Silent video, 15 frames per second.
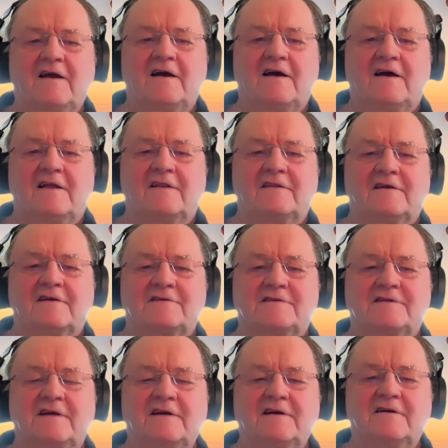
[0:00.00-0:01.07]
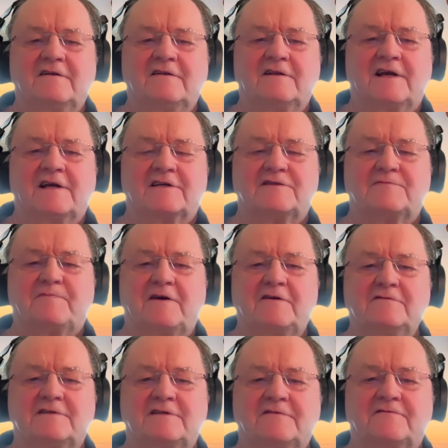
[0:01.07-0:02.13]
and a single
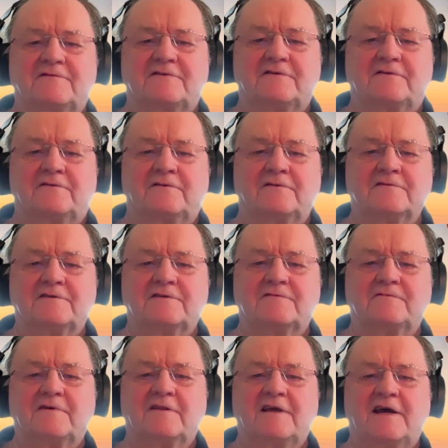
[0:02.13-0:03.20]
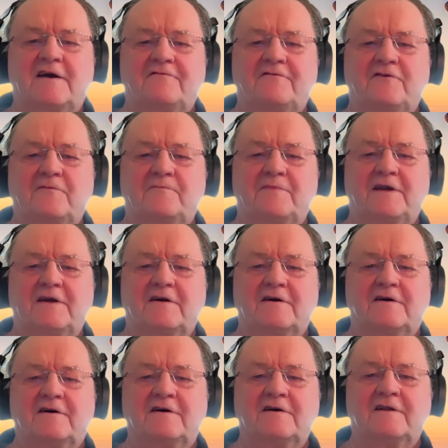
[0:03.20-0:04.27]
explosive source will therefore be
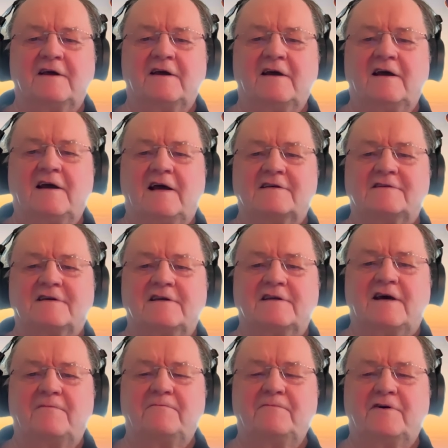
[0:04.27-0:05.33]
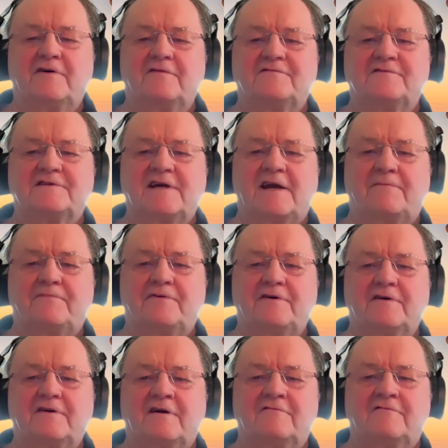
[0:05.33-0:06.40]
heard as a number of
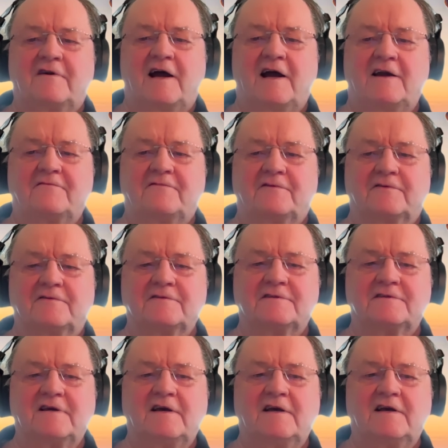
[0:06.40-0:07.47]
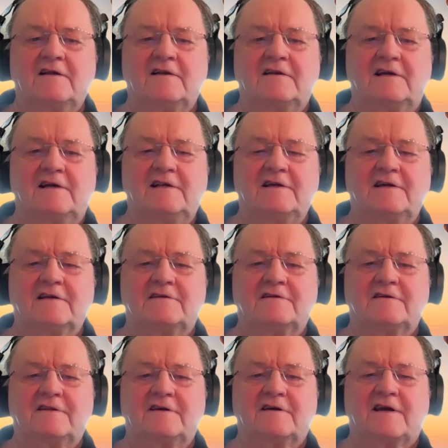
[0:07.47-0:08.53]
separate arrivals leading
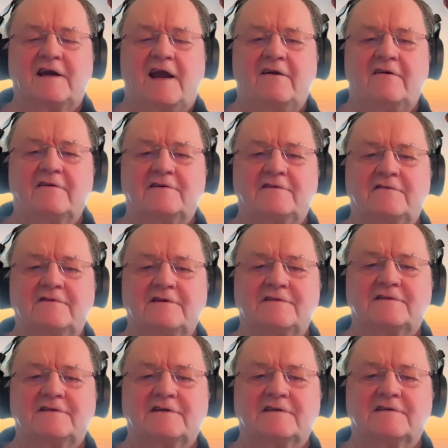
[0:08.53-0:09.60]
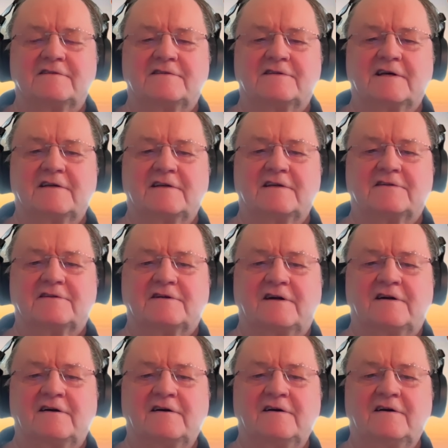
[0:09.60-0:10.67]
to the characteristic
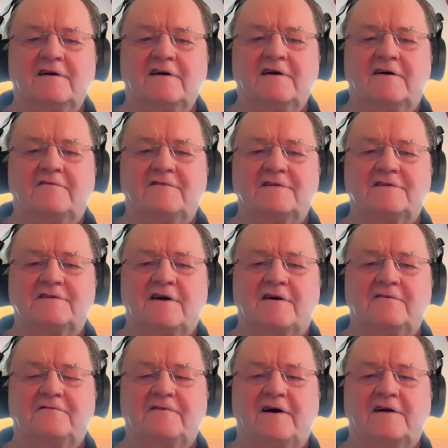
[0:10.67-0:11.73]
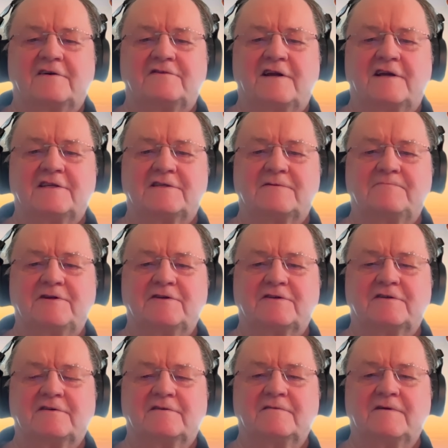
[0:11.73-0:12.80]
signature of a SOFAR
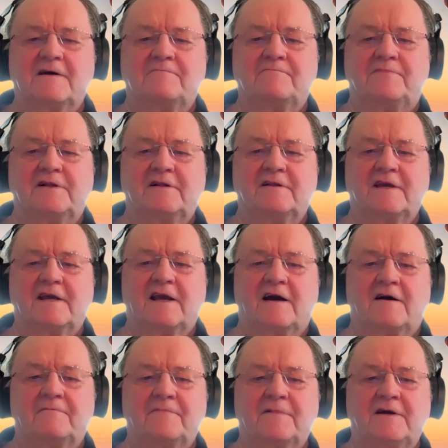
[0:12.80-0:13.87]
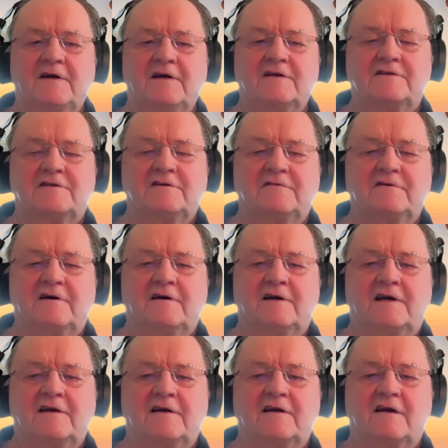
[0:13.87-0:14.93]
transmission building up to
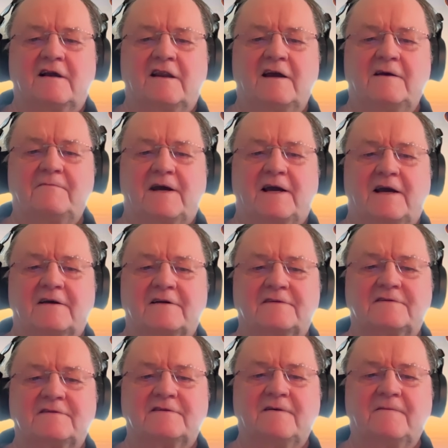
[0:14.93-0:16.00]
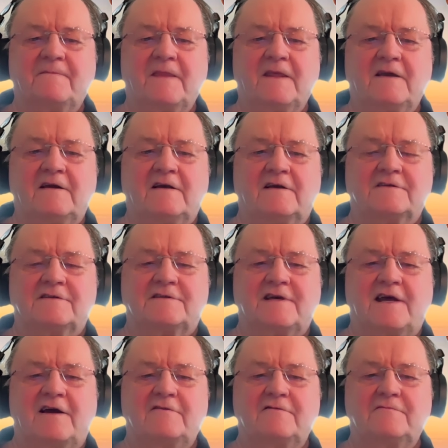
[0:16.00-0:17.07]
a climax. And
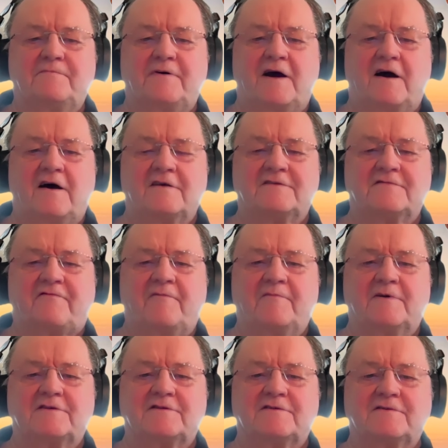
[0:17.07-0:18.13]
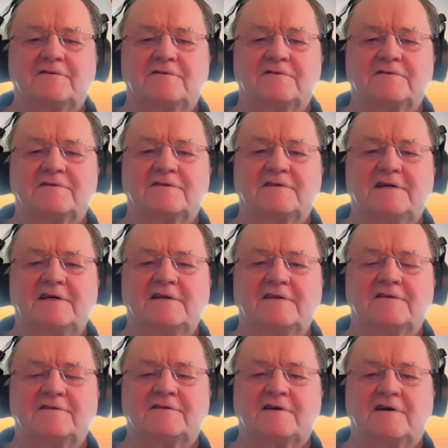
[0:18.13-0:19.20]
sound paths from a source near
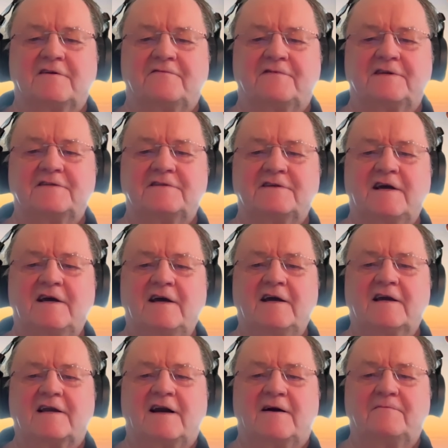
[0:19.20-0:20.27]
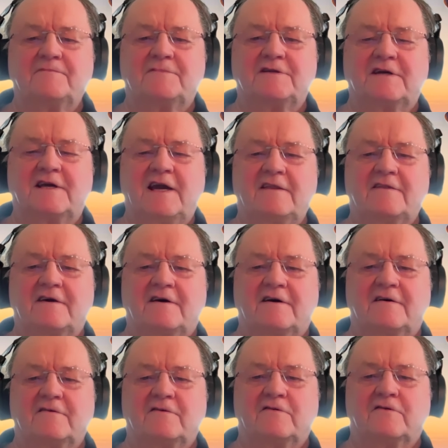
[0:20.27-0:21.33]
the surface come
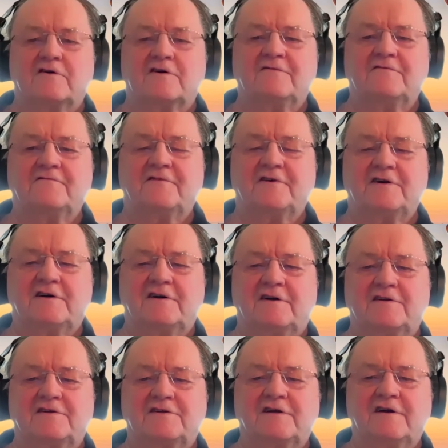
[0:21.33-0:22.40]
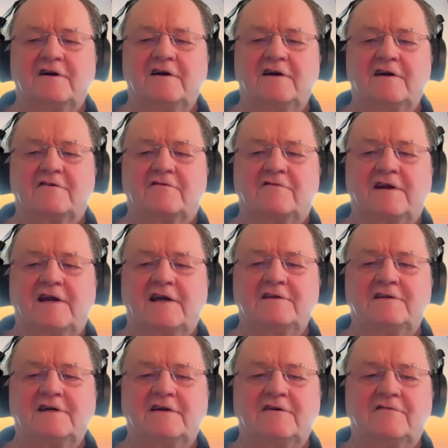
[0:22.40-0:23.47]
together or converge,
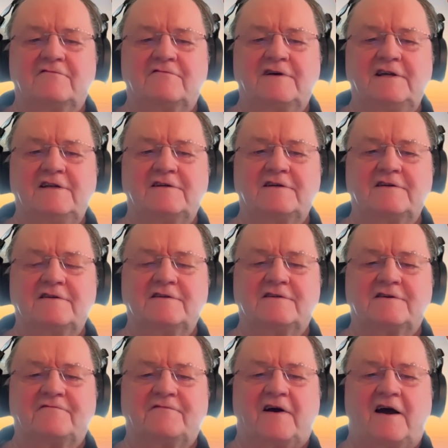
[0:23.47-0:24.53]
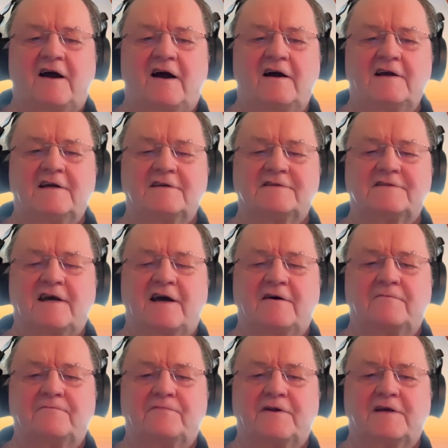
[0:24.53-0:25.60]
creating regions of higher
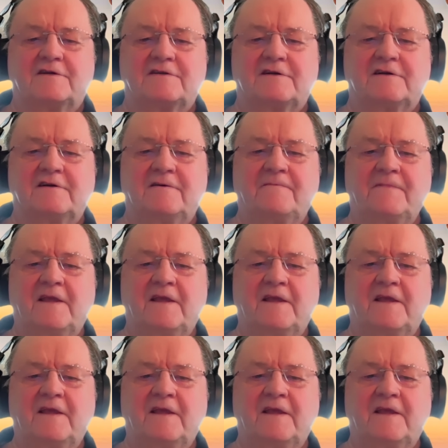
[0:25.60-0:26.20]
sound pressure